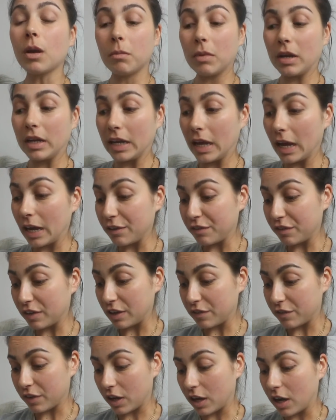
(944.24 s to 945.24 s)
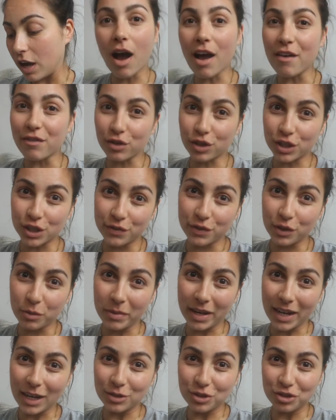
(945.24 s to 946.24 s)
bloody hay fever. I forgot to film
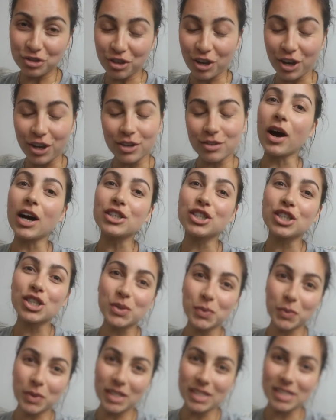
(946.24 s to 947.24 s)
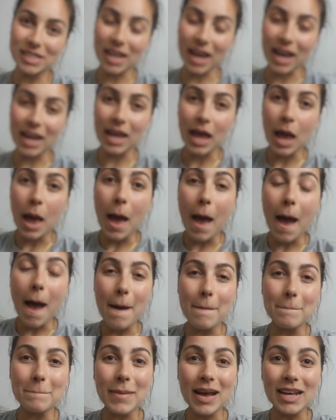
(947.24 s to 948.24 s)
an outro. I just want to say
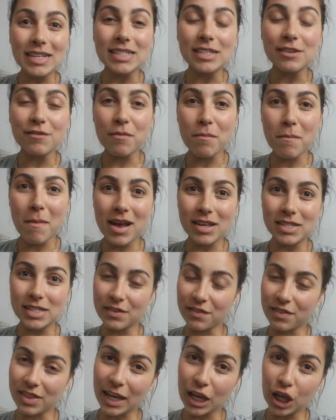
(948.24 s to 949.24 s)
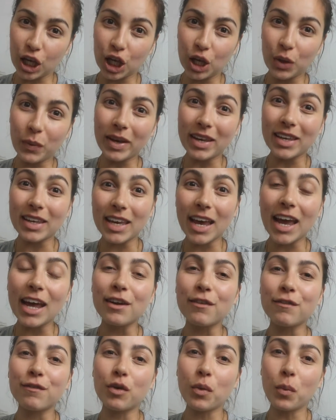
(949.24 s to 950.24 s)
a massive, massive thank you
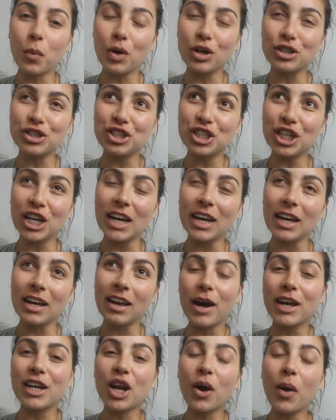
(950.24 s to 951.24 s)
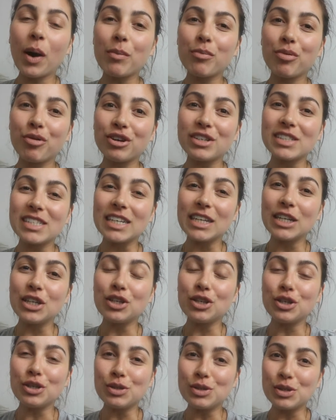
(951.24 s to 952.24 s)
again for watching. I know I'm pretty
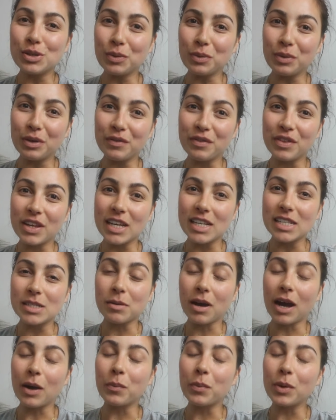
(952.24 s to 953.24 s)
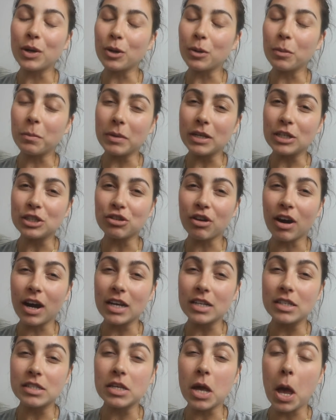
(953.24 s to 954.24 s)
new to all of this, so I will be
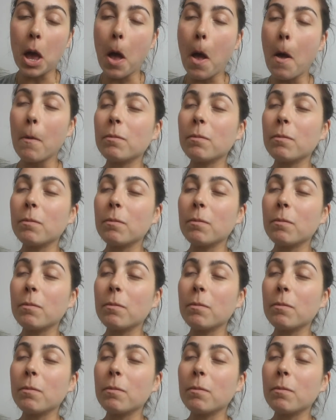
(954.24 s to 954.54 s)
trying to...